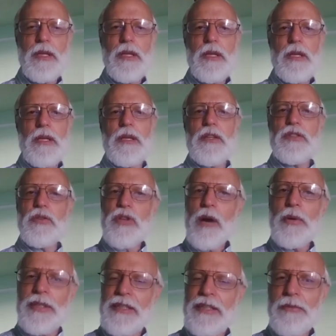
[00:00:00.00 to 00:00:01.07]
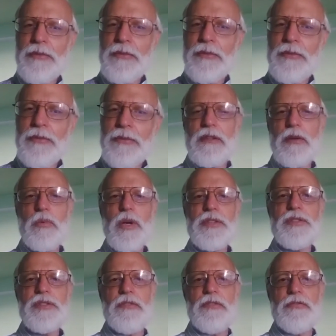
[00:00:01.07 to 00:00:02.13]
So Darwin didn't really think there was
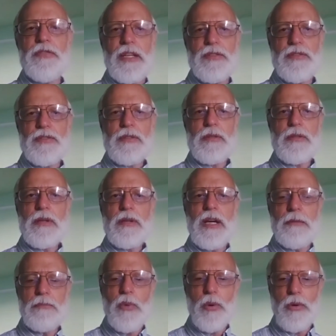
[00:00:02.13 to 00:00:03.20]
any fixed moral